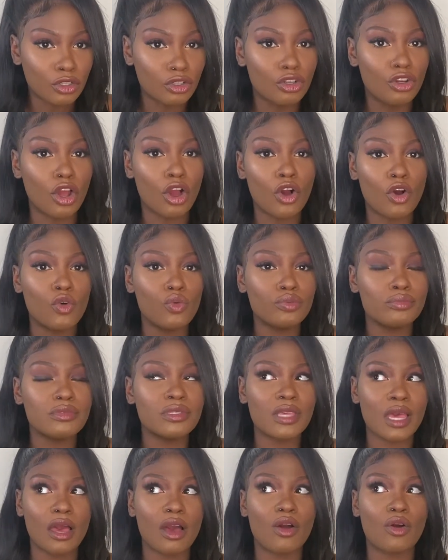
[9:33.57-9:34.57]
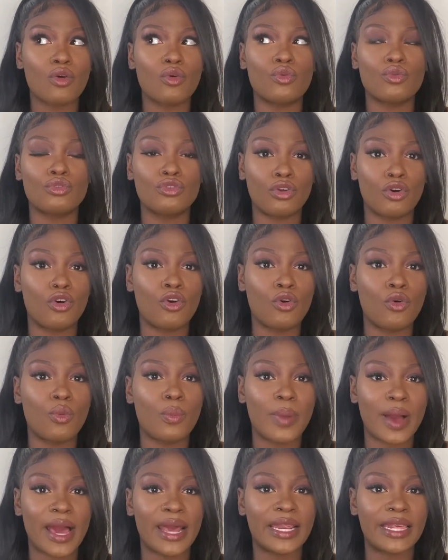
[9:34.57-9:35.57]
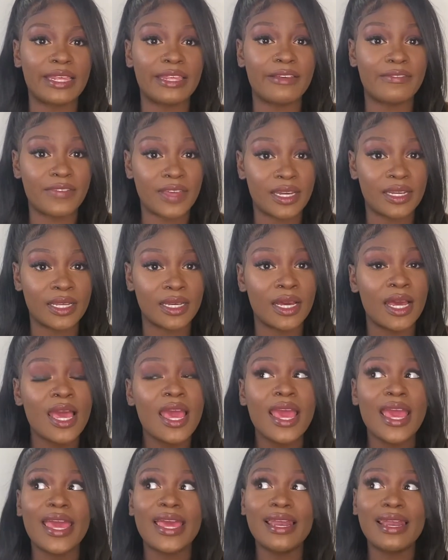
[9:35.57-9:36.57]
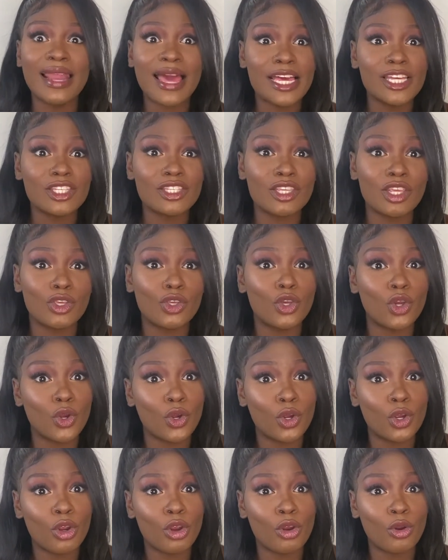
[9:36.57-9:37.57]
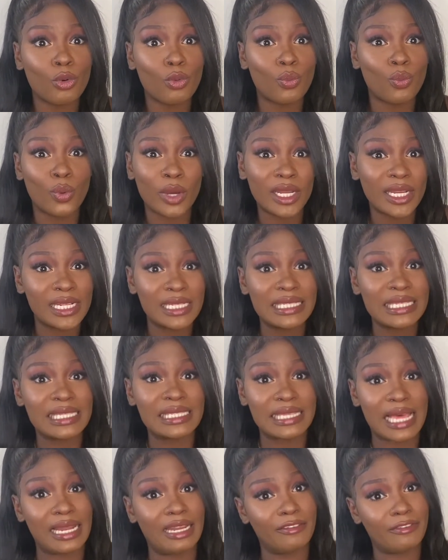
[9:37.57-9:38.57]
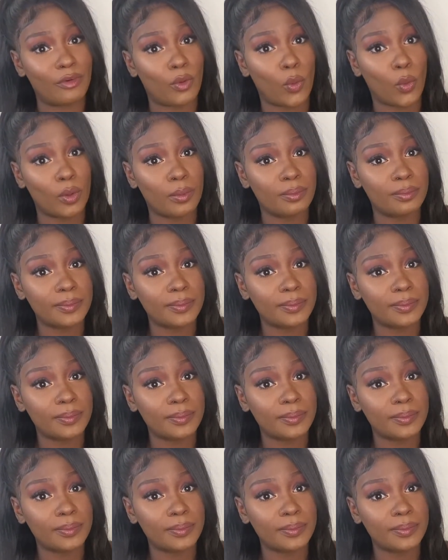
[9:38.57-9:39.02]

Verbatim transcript: Don't tell nobody your vendor unless you're willing to sell it for them.